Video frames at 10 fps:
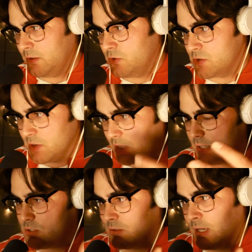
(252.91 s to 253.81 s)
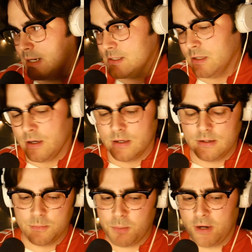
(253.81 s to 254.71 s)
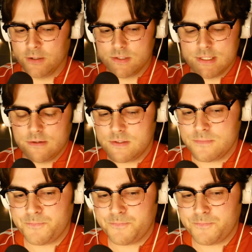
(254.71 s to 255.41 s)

and usually the kitchen light is on in my parents' house.